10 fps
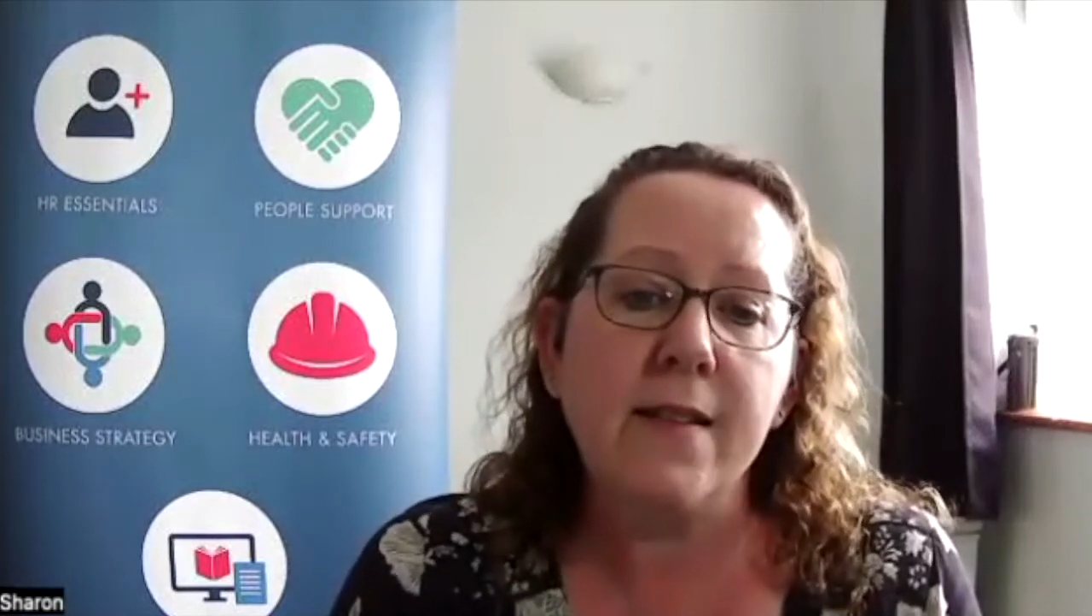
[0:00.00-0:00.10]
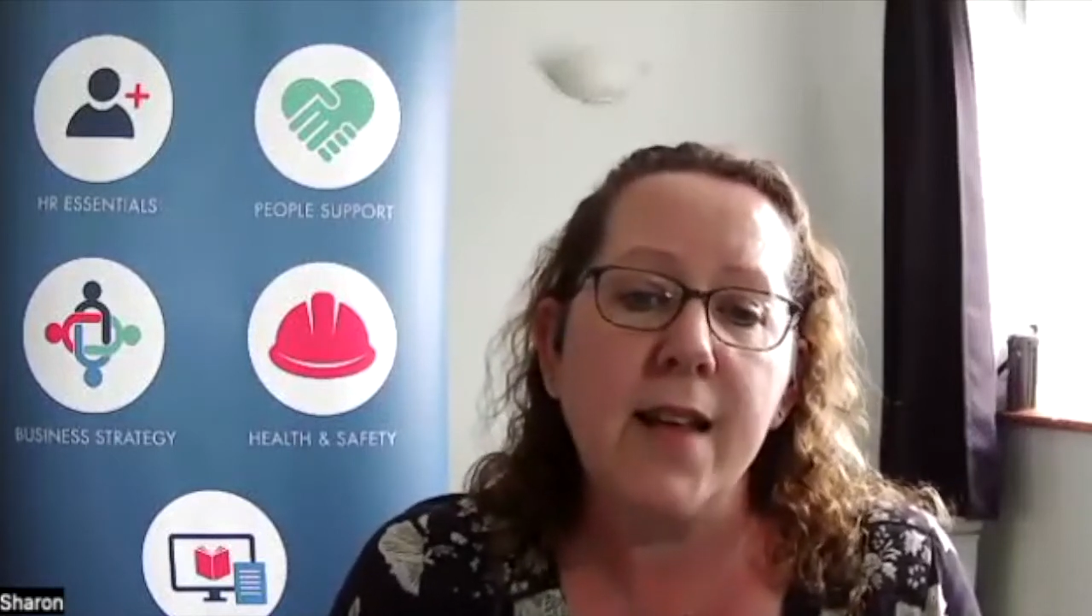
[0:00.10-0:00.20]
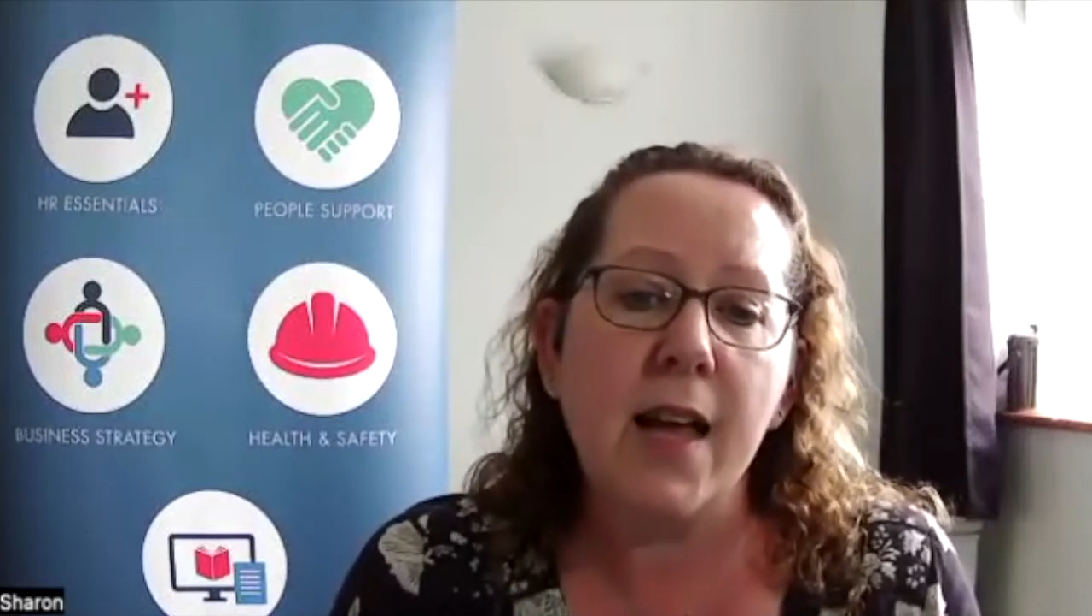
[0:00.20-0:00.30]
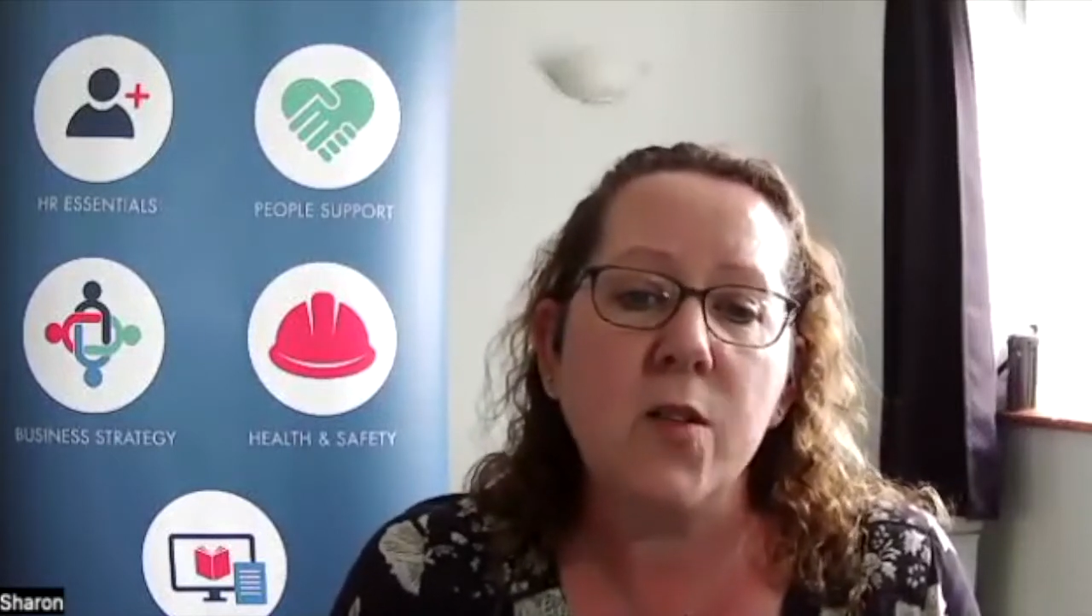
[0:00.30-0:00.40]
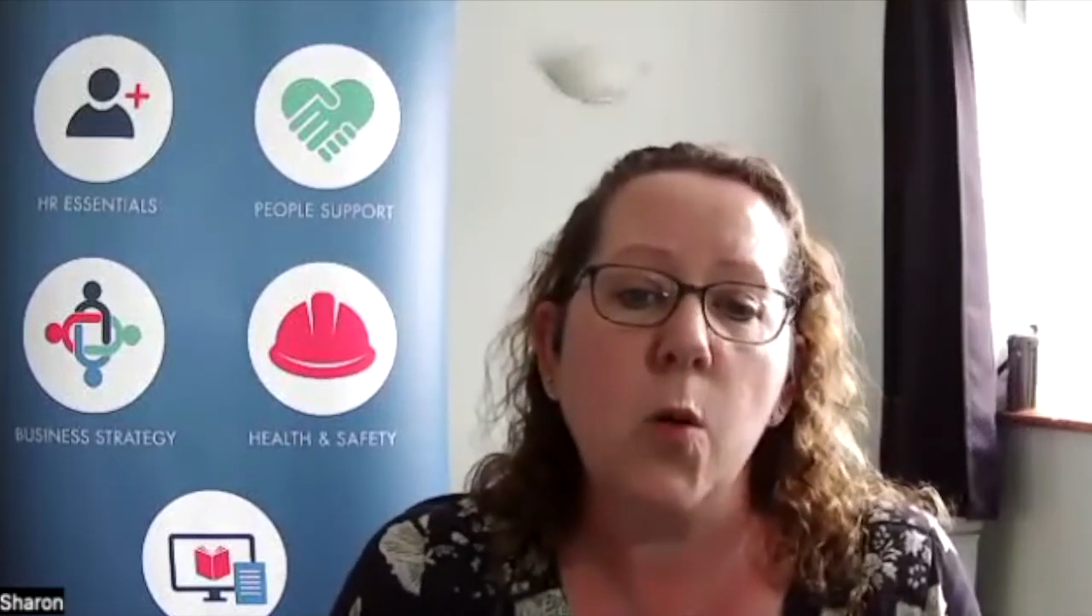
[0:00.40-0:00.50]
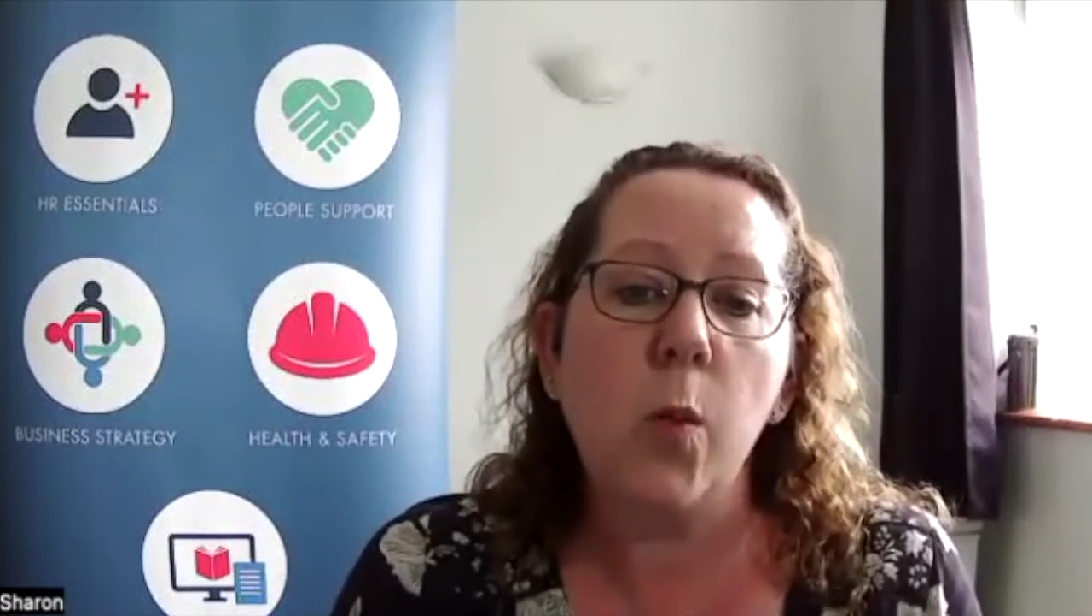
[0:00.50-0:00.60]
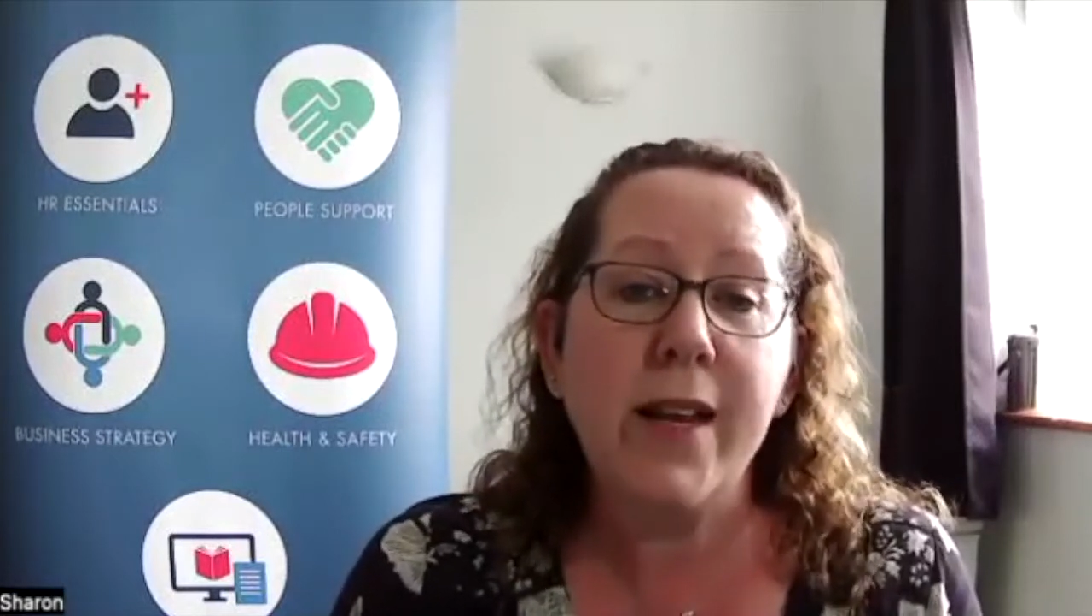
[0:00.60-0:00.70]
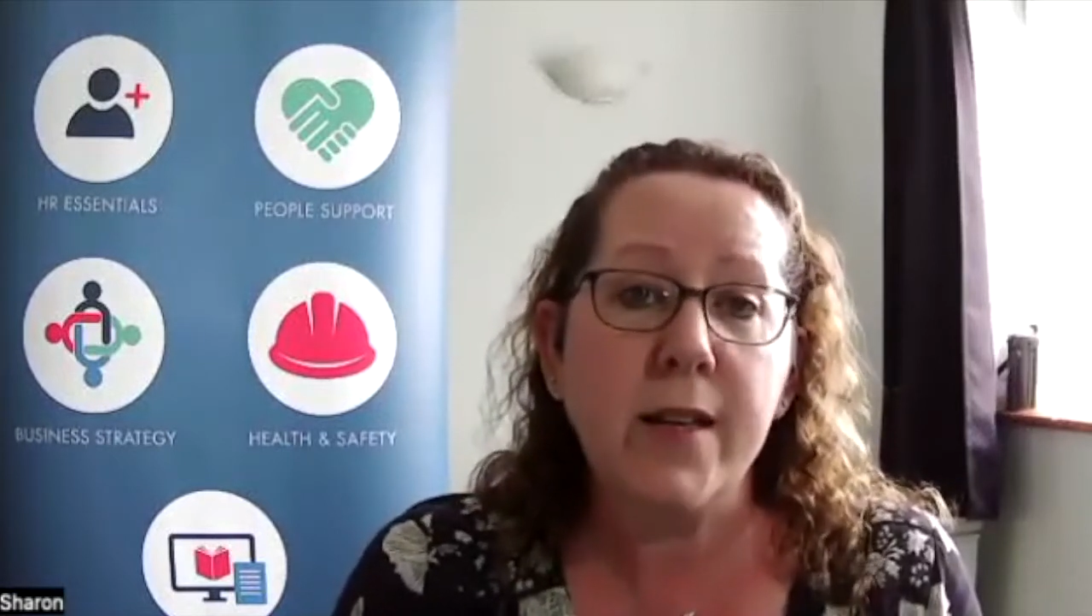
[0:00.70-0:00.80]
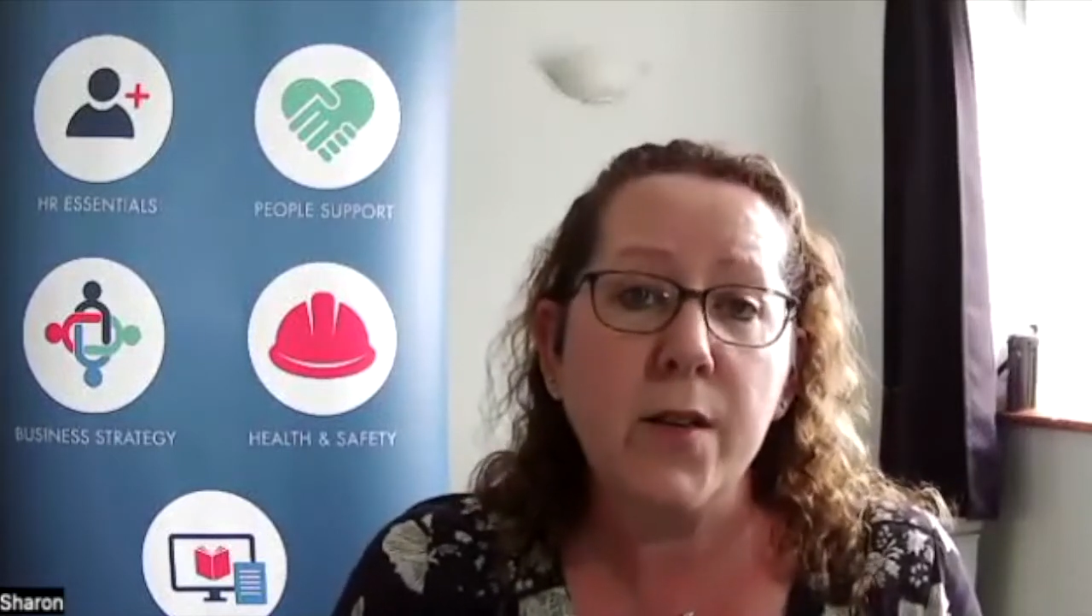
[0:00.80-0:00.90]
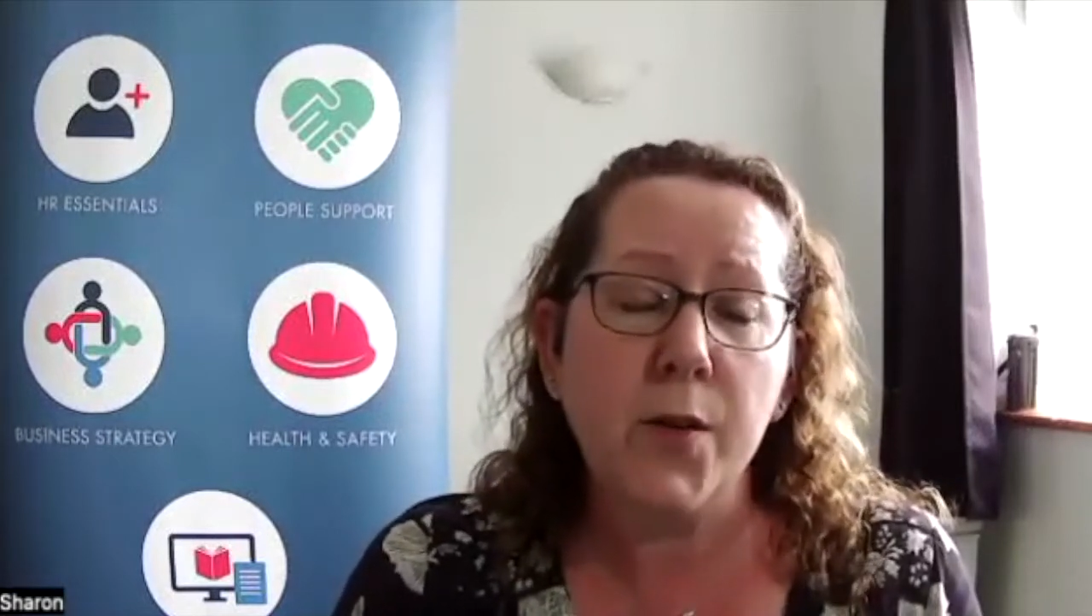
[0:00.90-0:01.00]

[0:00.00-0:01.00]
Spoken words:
sites or wading